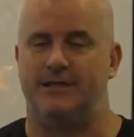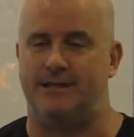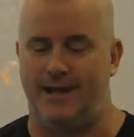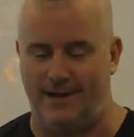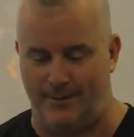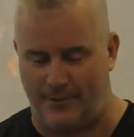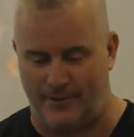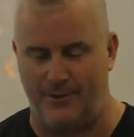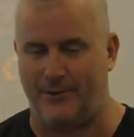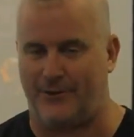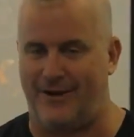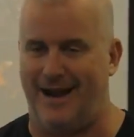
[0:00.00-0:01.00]
stand up on a
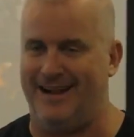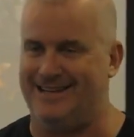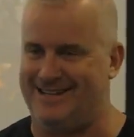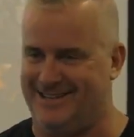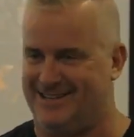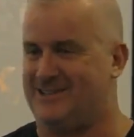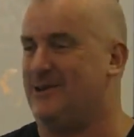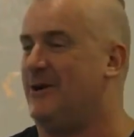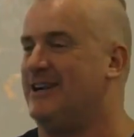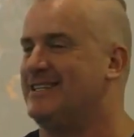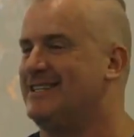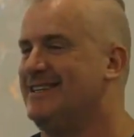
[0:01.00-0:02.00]
milk crate and tell
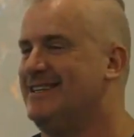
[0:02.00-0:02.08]
stories